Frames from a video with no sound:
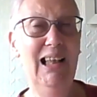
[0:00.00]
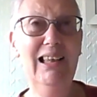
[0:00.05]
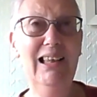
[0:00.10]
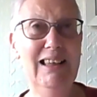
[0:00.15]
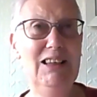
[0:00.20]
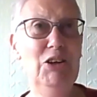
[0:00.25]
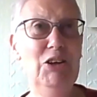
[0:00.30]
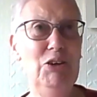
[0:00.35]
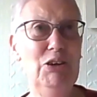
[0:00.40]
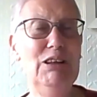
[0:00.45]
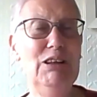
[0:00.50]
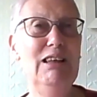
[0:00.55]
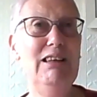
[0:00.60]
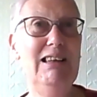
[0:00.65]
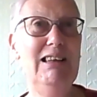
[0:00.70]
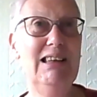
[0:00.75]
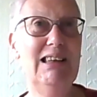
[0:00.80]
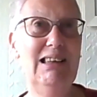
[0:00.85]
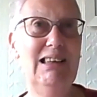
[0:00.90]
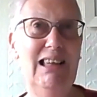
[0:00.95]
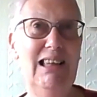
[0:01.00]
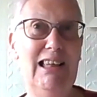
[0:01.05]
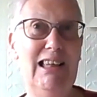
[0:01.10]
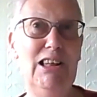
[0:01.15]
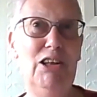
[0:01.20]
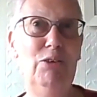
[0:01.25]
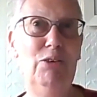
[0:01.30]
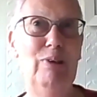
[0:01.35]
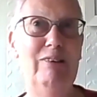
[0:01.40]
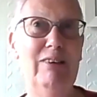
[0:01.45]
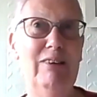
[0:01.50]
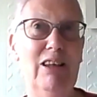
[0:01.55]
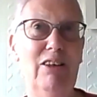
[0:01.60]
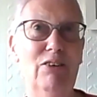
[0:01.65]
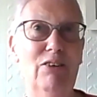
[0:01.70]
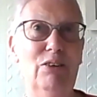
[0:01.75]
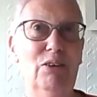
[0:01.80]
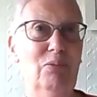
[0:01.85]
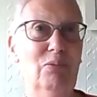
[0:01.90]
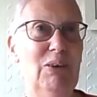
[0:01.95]
And it got to the stage where I
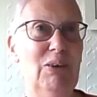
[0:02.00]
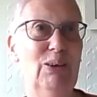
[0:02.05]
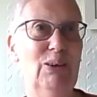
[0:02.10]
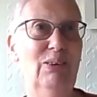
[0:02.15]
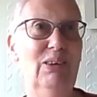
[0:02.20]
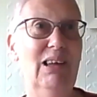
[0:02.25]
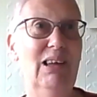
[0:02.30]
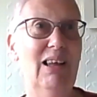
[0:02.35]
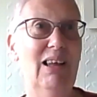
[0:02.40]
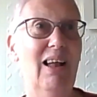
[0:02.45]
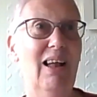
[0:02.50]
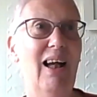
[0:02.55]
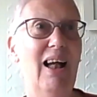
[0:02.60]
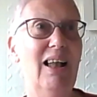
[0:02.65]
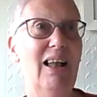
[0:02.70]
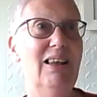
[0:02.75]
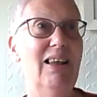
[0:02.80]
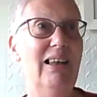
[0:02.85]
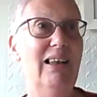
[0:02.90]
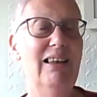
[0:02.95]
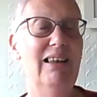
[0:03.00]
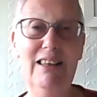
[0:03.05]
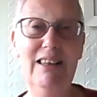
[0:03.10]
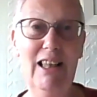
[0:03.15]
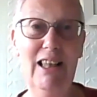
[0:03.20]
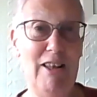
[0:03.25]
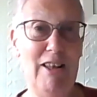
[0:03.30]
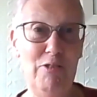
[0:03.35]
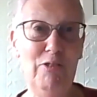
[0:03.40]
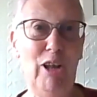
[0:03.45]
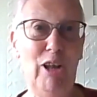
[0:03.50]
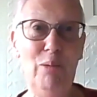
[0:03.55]
thought, well, if